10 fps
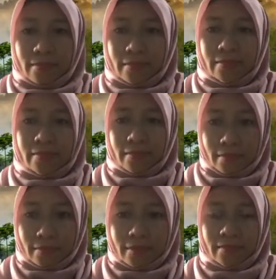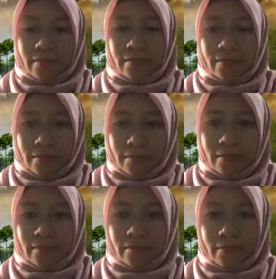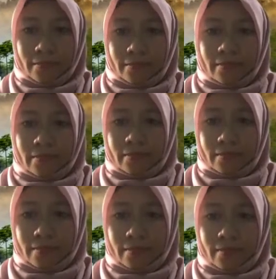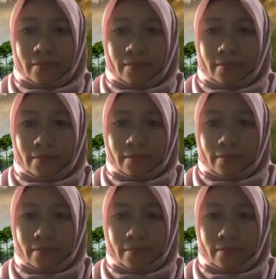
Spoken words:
No words are spoken by the person on screen.